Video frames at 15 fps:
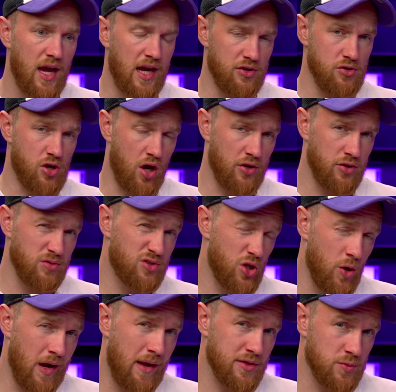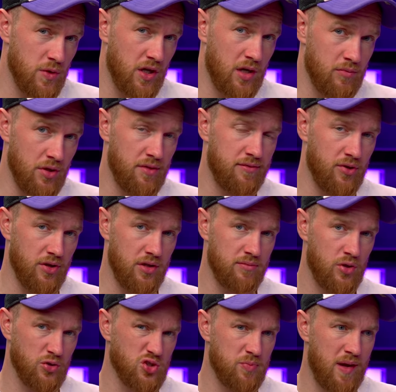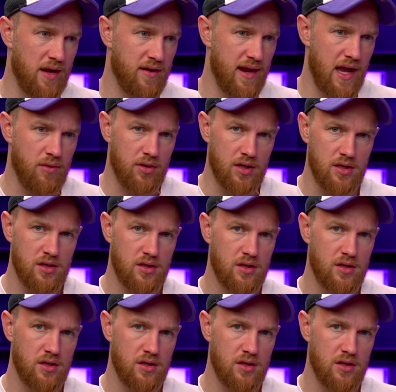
and you can't do 2 hours work a month for them, £100 an hour.